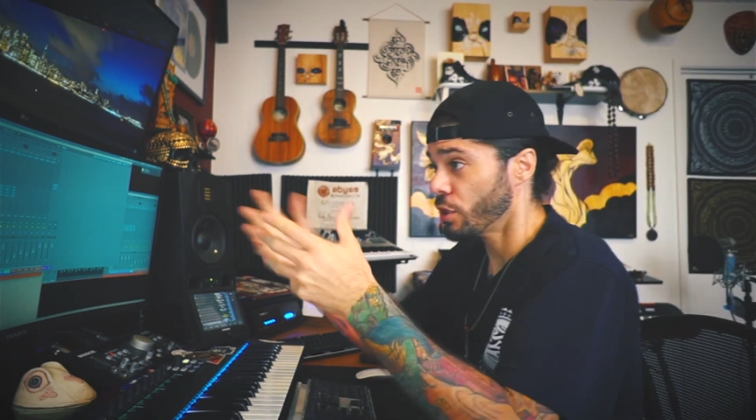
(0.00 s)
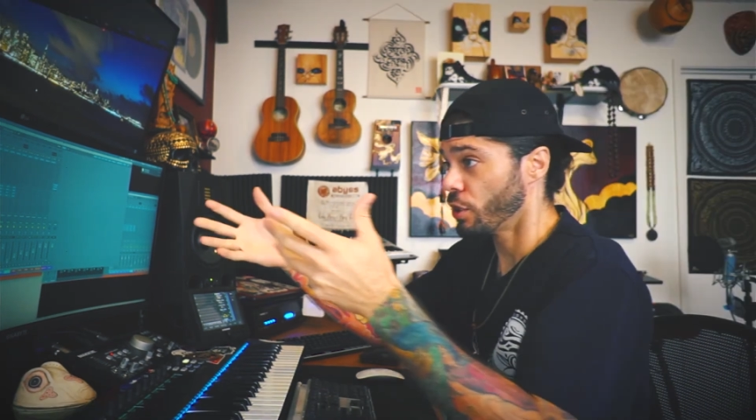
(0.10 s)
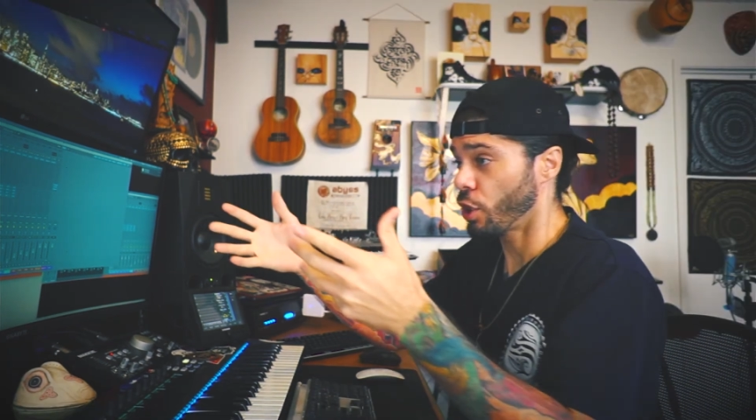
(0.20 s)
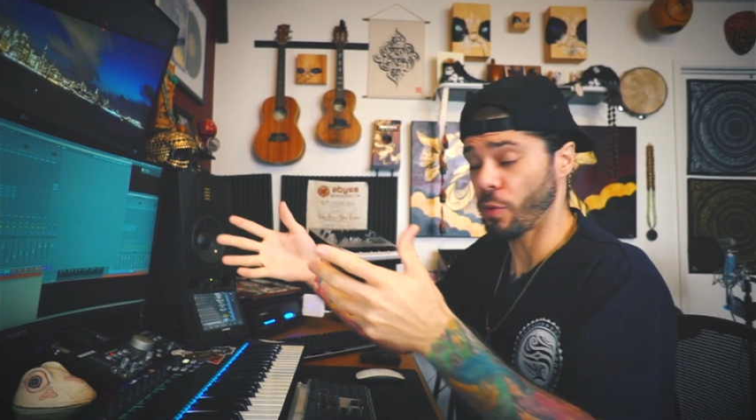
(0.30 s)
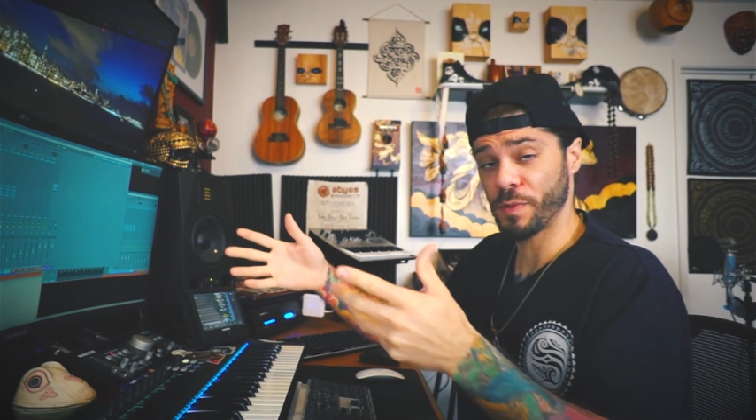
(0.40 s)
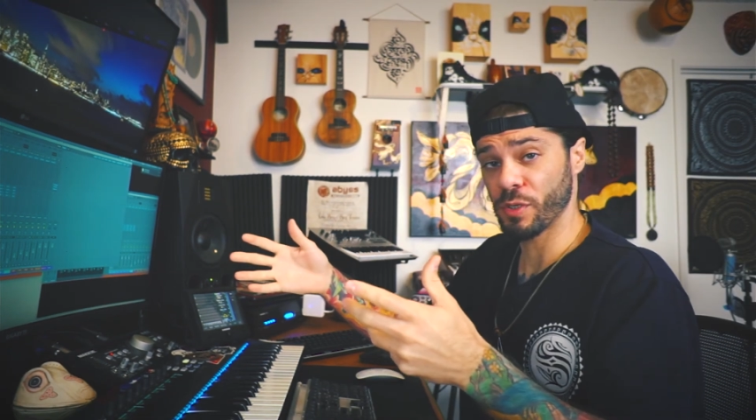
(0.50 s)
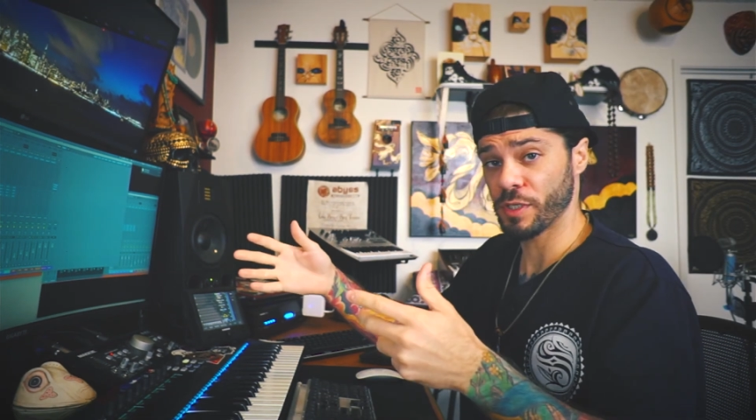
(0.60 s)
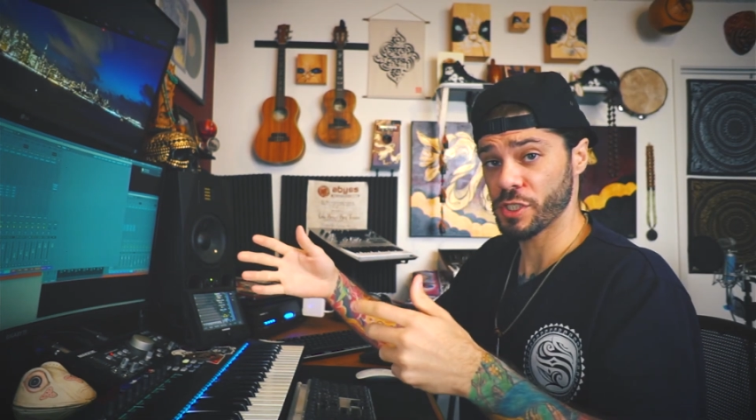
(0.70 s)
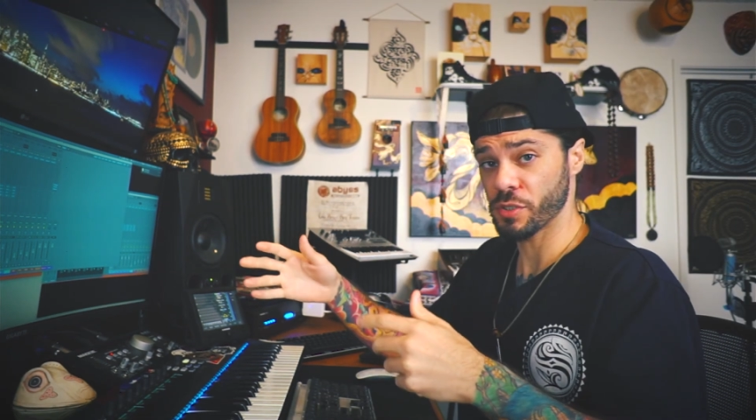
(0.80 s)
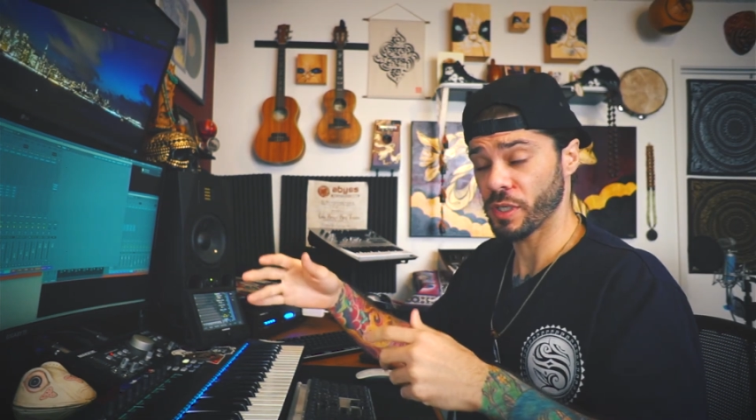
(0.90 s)
Hope you
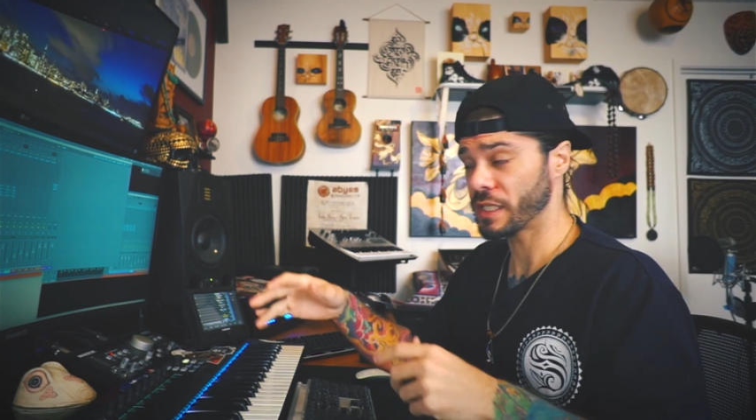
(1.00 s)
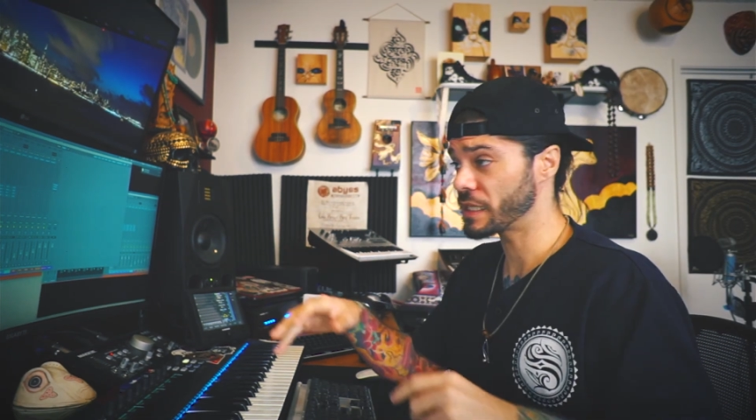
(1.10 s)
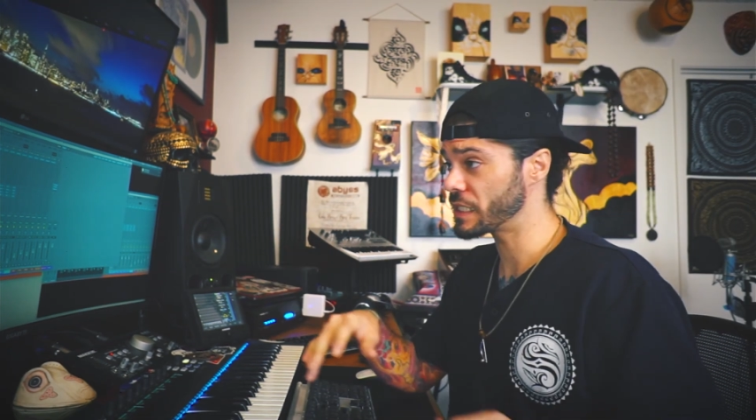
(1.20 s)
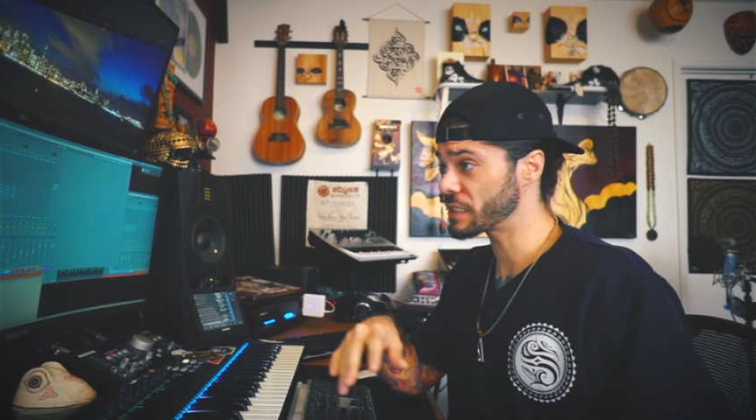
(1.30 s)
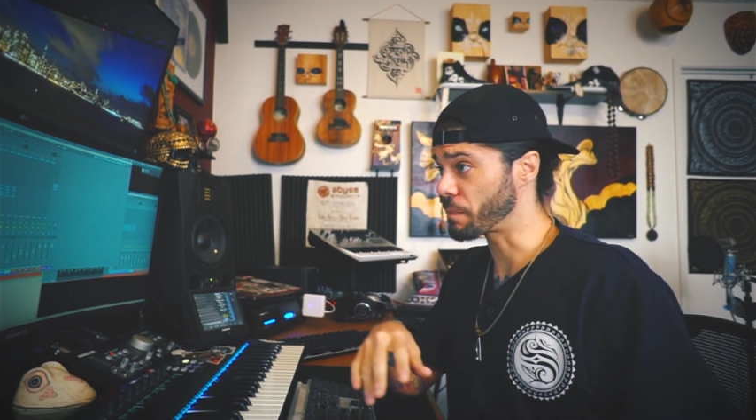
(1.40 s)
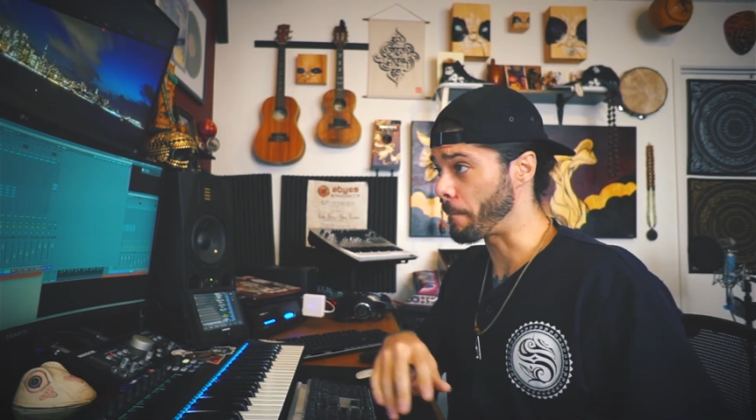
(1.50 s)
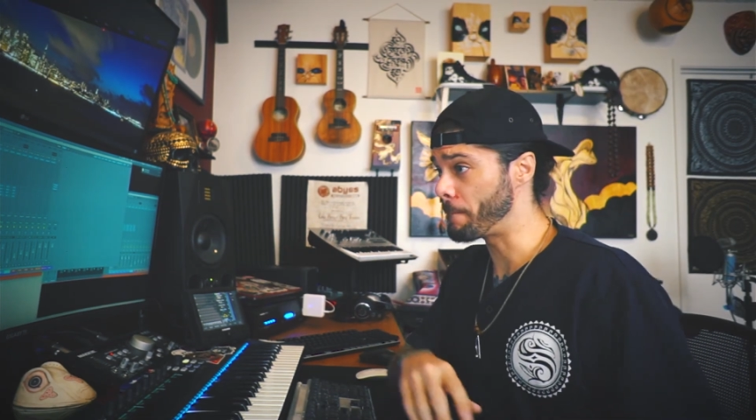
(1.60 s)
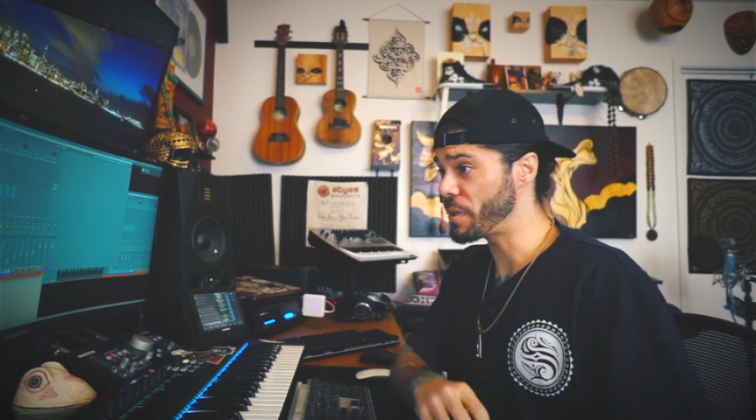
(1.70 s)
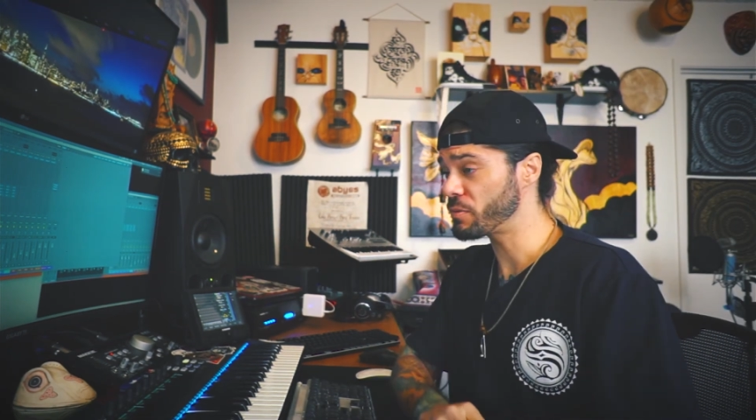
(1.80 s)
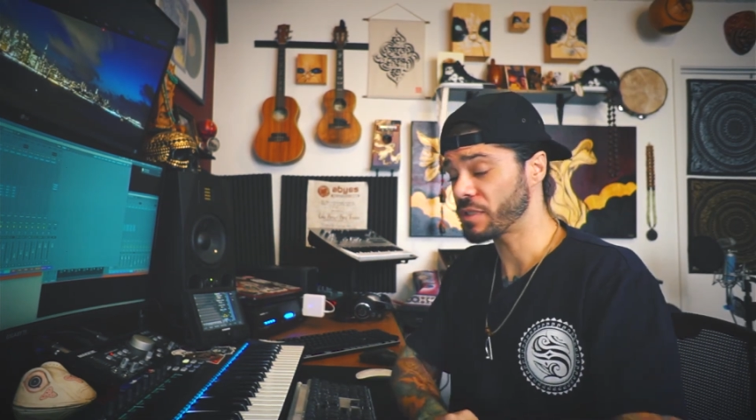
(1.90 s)
enjoyed this
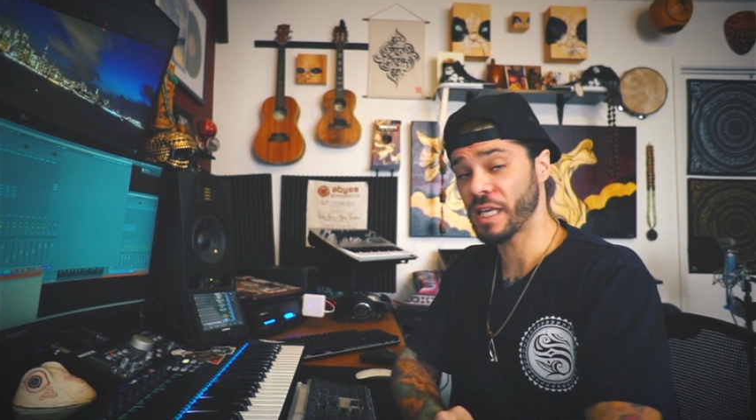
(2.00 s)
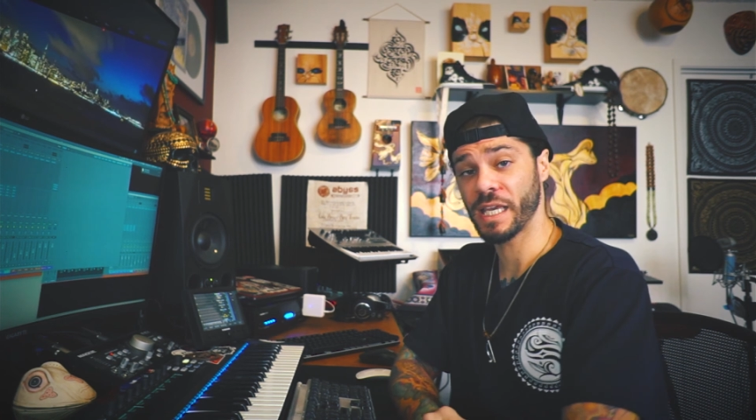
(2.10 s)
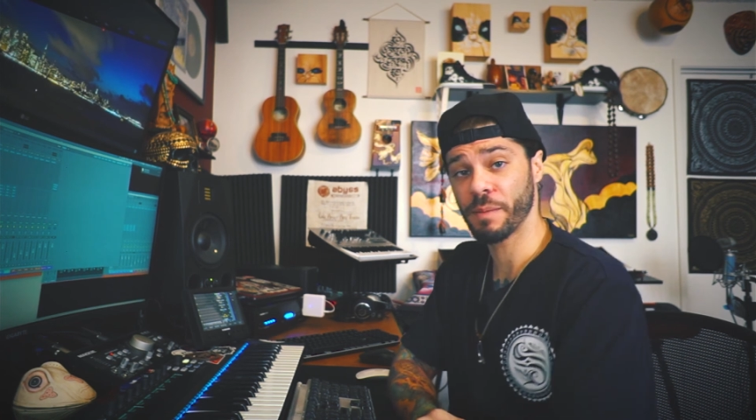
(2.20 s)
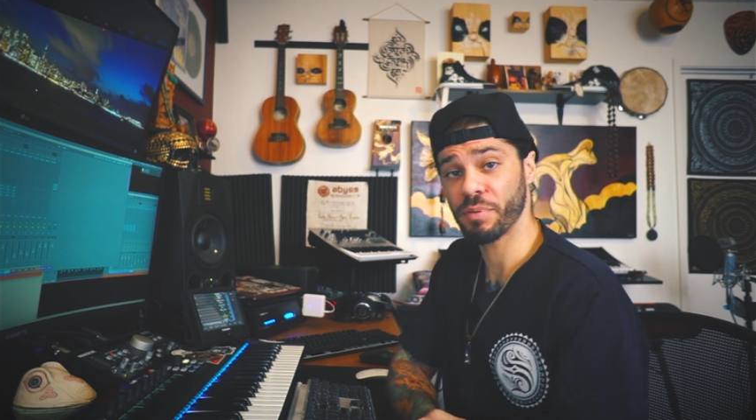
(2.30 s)
bootleg